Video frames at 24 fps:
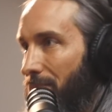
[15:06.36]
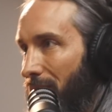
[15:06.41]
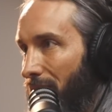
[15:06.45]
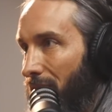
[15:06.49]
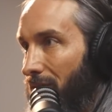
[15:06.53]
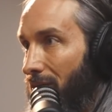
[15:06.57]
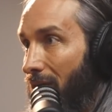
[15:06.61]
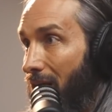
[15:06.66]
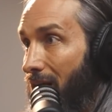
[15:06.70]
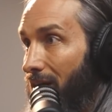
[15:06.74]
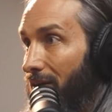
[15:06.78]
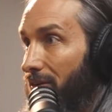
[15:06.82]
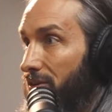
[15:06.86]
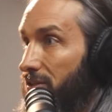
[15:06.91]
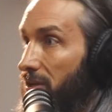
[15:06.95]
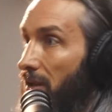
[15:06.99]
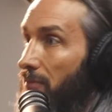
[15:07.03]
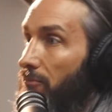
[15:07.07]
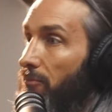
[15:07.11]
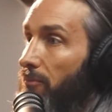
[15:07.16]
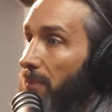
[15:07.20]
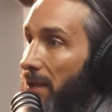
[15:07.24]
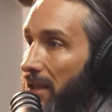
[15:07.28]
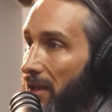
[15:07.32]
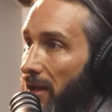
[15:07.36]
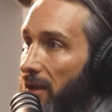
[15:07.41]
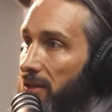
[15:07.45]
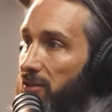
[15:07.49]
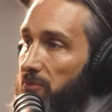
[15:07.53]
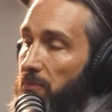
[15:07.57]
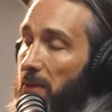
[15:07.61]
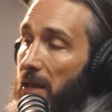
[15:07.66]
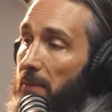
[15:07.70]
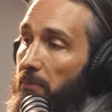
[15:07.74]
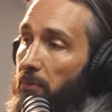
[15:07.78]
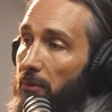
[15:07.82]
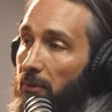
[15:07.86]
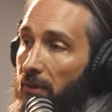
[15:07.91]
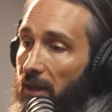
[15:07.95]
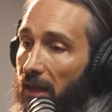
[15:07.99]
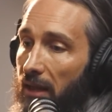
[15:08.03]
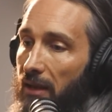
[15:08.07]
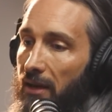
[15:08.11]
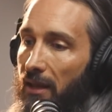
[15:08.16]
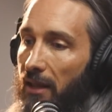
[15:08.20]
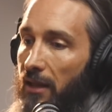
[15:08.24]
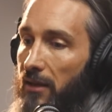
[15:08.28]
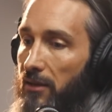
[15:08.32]
the bigger dollars. And mm-hmm. because people
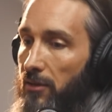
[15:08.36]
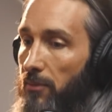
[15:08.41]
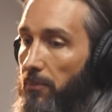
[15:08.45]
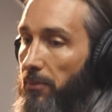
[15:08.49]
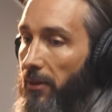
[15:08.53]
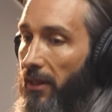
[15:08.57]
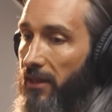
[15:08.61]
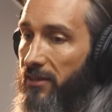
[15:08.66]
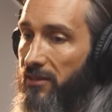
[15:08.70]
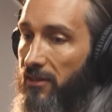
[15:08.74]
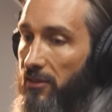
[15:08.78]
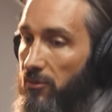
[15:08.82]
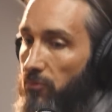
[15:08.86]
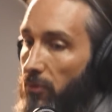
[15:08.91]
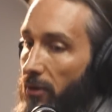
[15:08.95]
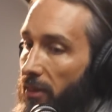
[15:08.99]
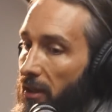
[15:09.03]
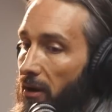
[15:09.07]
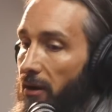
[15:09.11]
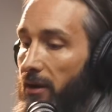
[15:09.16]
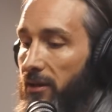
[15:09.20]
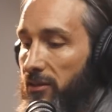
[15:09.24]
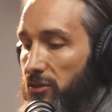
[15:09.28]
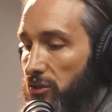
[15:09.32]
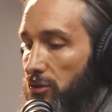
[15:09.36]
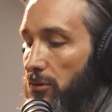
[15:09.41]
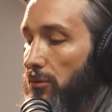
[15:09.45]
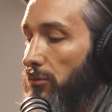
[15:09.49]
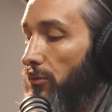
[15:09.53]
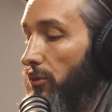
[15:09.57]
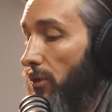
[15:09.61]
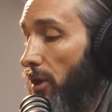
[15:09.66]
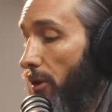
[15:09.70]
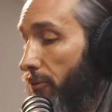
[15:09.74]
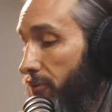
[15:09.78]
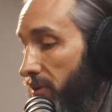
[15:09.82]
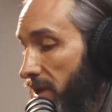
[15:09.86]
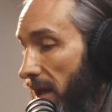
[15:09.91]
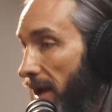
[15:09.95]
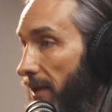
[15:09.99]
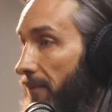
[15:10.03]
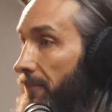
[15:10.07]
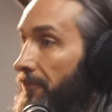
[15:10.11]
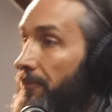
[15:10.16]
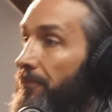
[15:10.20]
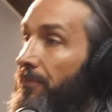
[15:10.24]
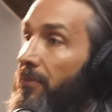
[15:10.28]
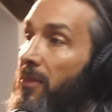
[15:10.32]
get into places where they're in student loan
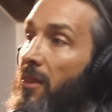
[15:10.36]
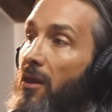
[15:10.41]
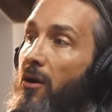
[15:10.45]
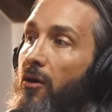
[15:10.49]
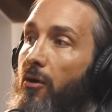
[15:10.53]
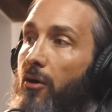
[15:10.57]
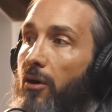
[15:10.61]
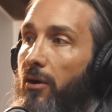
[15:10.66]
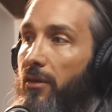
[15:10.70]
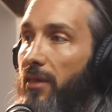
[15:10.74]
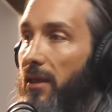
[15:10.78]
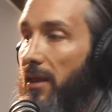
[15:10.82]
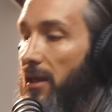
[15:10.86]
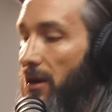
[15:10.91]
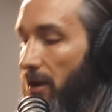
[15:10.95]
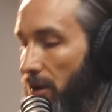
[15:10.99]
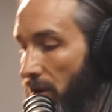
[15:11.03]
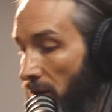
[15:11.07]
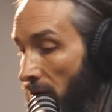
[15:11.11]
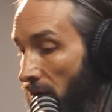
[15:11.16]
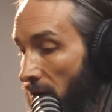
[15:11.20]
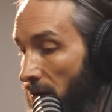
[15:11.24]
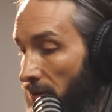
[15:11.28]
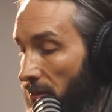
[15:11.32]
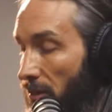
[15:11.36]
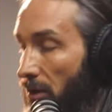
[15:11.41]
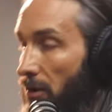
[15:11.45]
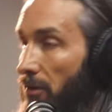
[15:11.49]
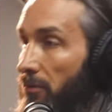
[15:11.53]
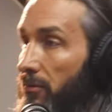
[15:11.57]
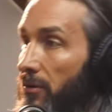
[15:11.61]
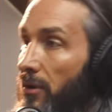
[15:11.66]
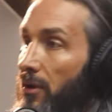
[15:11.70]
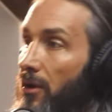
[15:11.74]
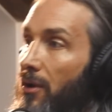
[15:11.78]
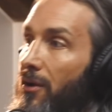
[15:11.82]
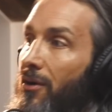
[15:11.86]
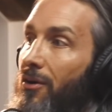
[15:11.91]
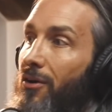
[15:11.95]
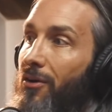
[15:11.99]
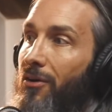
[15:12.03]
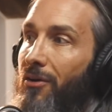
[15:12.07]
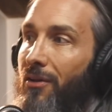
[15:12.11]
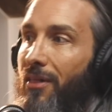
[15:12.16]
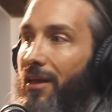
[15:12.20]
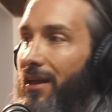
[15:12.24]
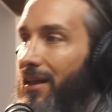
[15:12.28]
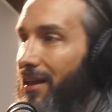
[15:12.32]
debt, or they get a car loan,
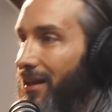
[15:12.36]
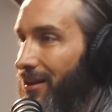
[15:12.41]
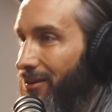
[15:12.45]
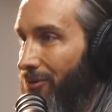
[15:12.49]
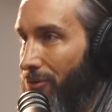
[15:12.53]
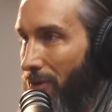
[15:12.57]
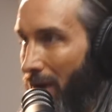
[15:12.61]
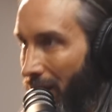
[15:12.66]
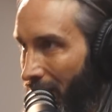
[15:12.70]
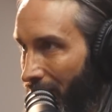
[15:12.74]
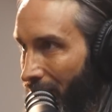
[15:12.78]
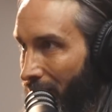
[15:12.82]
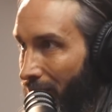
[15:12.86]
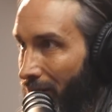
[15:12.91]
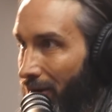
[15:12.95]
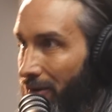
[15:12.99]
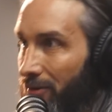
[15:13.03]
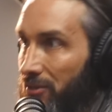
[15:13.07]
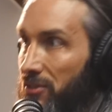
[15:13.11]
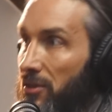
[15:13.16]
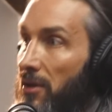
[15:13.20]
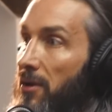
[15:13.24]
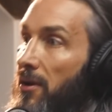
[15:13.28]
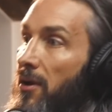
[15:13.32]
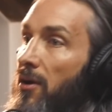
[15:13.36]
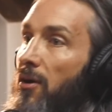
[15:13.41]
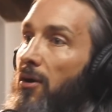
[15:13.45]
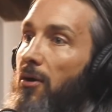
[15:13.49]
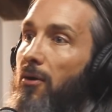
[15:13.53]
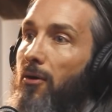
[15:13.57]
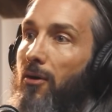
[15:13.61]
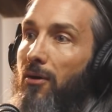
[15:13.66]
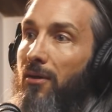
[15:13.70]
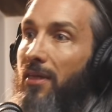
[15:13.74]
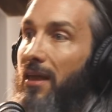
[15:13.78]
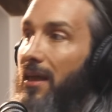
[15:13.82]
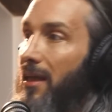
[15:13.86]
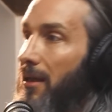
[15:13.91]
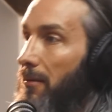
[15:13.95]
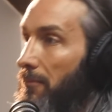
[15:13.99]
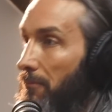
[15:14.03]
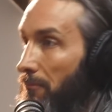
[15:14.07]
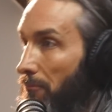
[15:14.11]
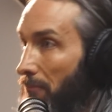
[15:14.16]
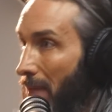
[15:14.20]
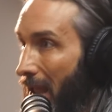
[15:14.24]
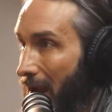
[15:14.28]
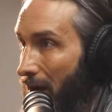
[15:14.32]
or they get credit cards, or they
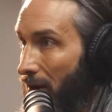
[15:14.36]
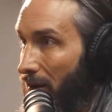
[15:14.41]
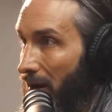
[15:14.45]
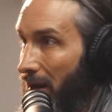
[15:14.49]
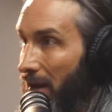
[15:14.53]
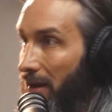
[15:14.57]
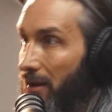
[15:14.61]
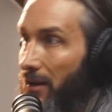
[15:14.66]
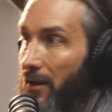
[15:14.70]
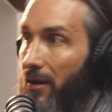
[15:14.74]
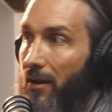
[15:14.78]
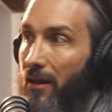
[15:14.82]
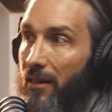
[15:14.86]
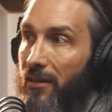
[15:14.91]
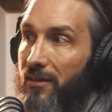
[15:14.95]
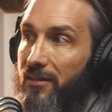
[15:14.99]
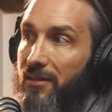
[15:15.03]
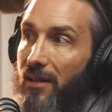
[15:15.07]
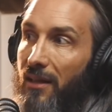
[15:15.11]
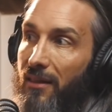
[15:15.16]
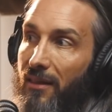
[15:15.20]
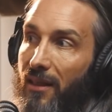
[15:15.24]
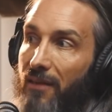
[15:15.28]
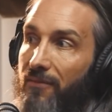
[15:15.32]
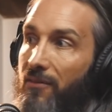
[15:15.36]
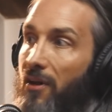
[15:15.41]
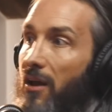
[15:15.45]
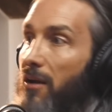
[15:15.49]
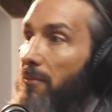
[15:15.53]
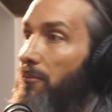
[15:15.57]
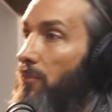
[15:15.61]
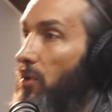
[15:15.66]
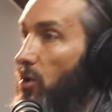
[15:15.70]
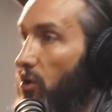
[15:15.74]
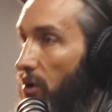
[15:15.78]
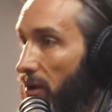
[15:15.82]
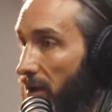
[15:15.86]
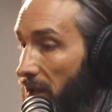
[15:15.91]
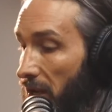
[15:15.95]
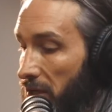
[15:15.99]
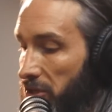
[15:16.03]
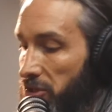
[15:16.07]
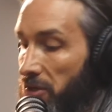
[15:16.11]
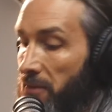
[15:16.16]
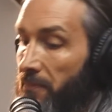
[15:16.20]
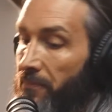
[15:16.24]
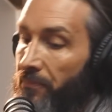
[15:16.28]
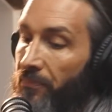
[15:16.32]
get married, and all of a sudden they've got a
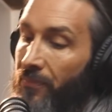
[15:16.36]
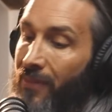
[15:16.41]
mortgage.